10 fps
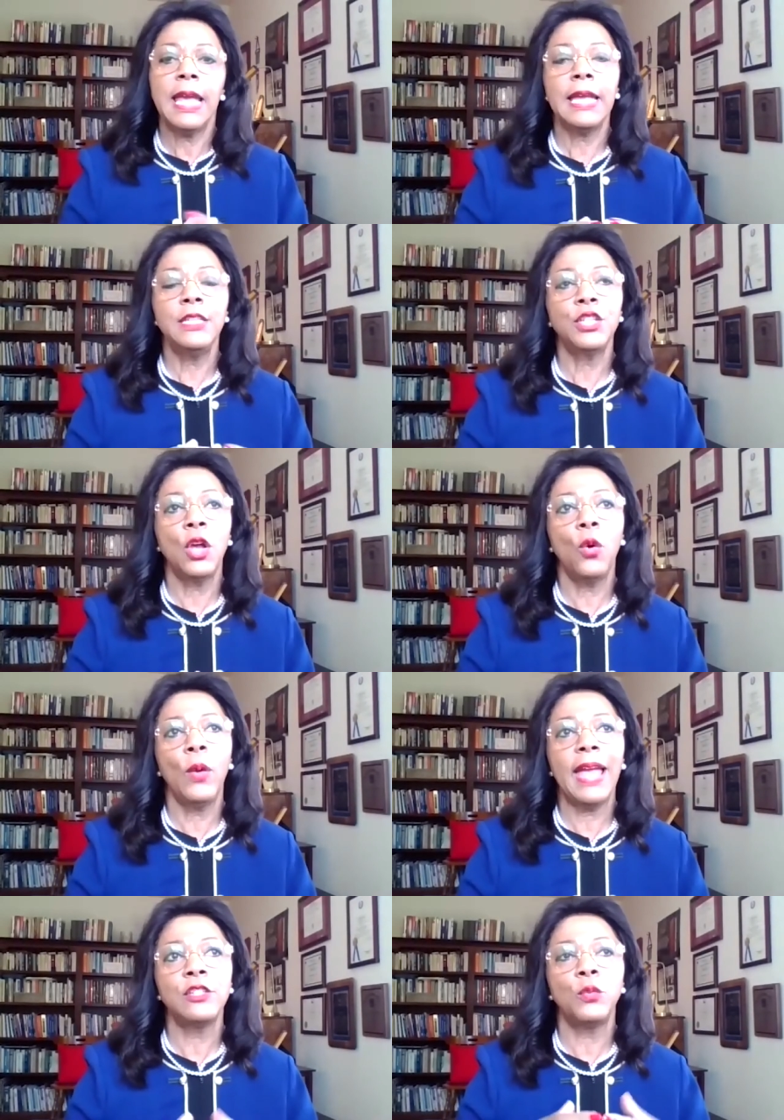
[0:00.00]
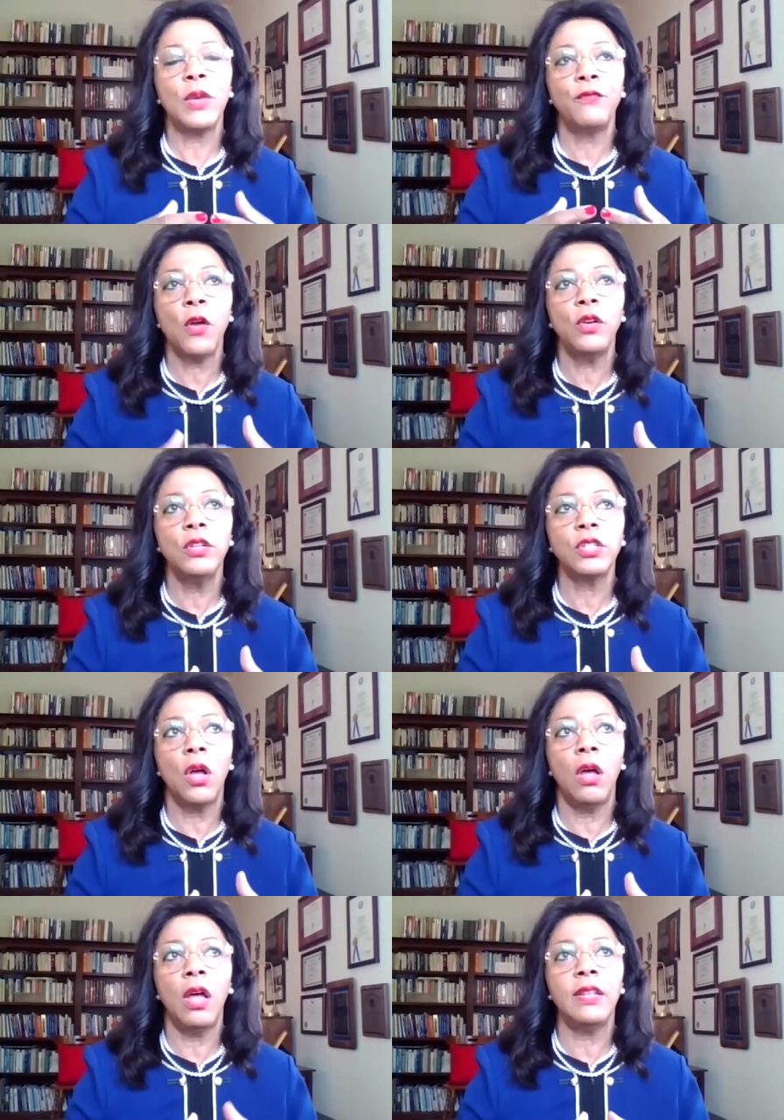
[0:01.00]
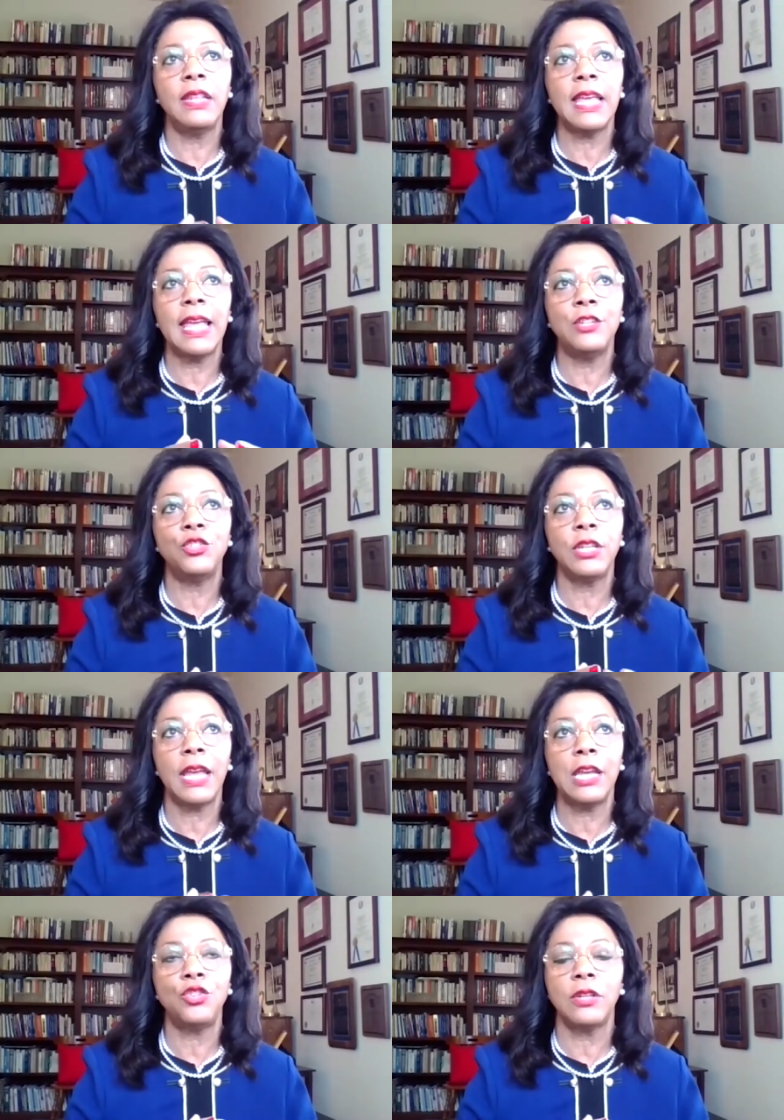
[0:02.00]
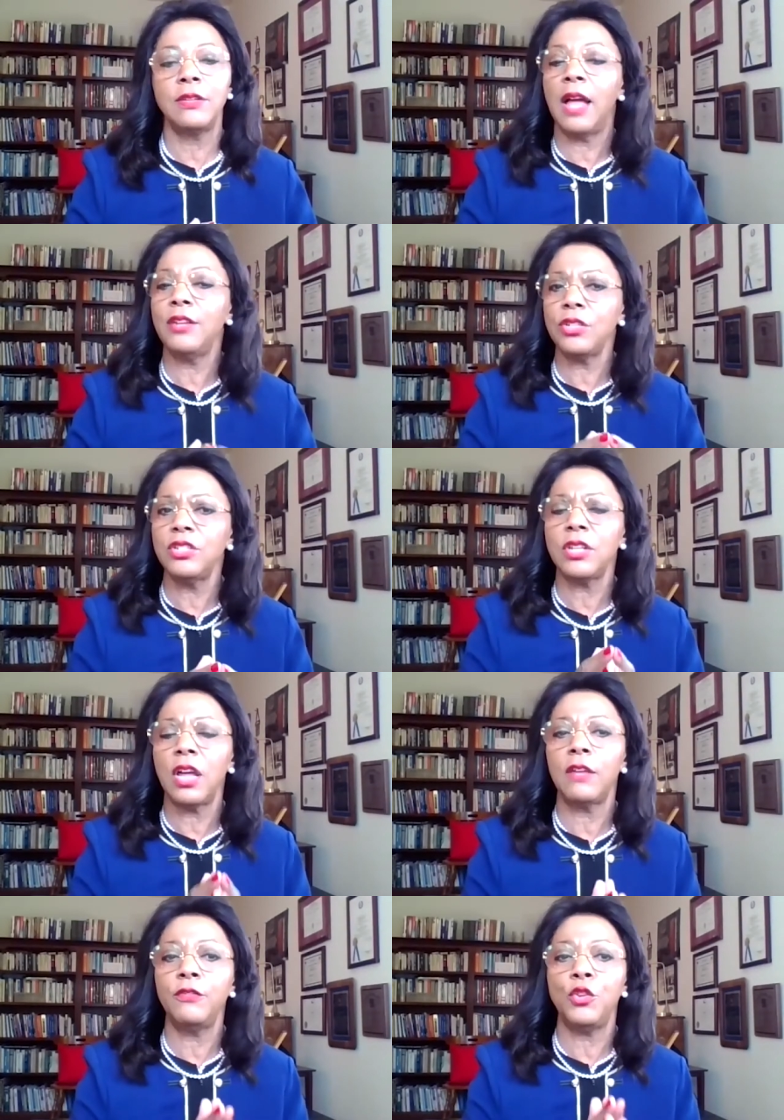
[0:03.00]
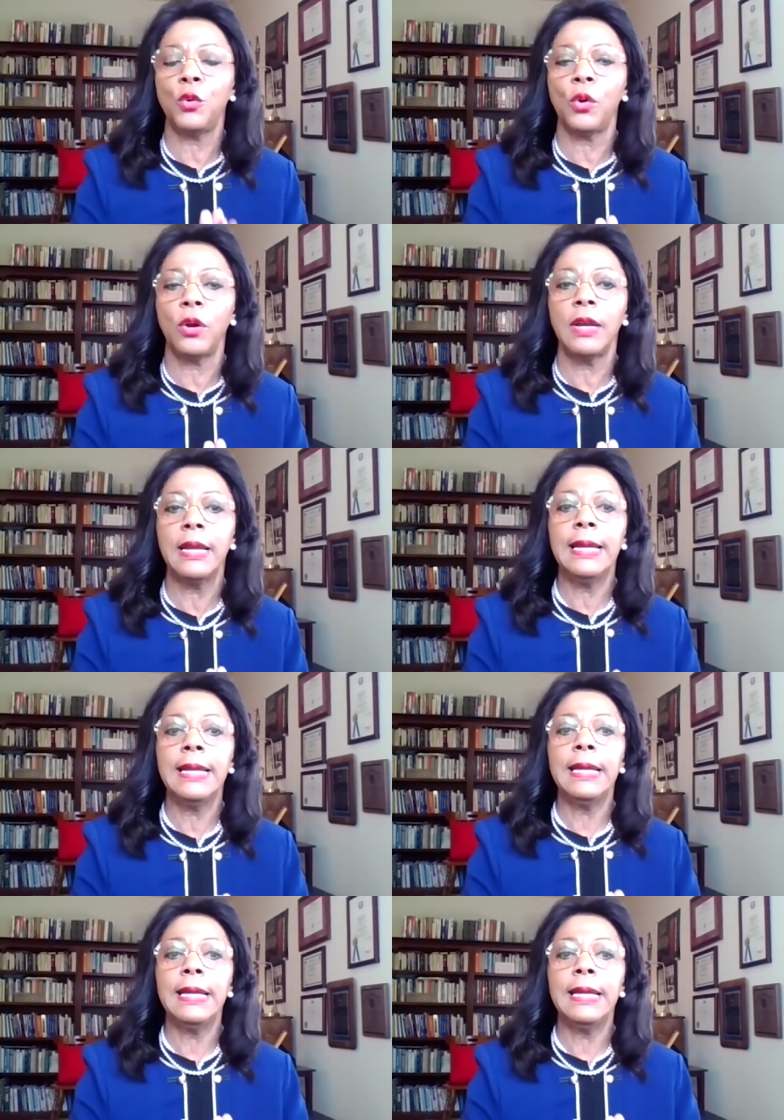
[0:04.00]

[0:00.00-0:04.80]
And so, as we focus on the education, not just of your